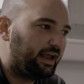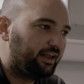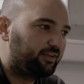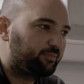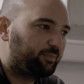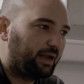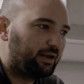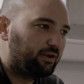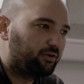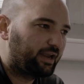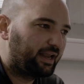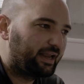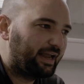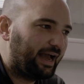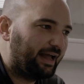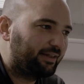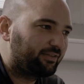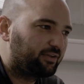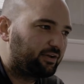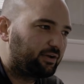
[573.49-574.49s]
is by looking
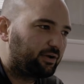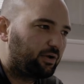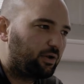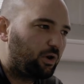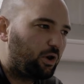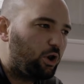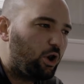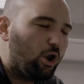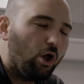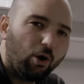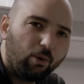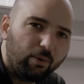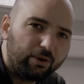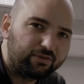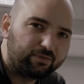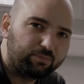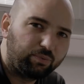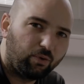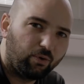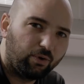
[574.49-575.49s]
at the
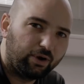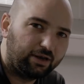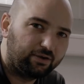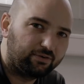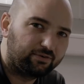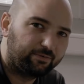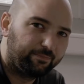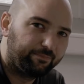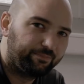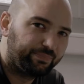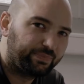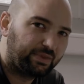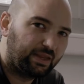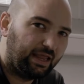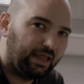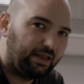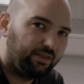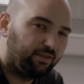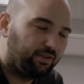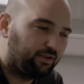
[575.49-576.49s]
lowest point
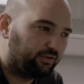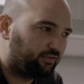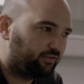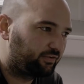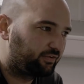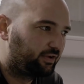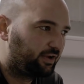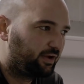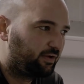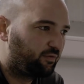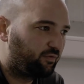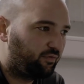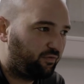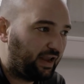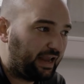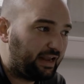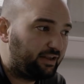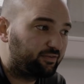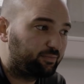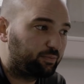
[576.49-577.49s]
in this
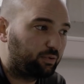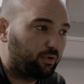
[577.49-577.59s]
phase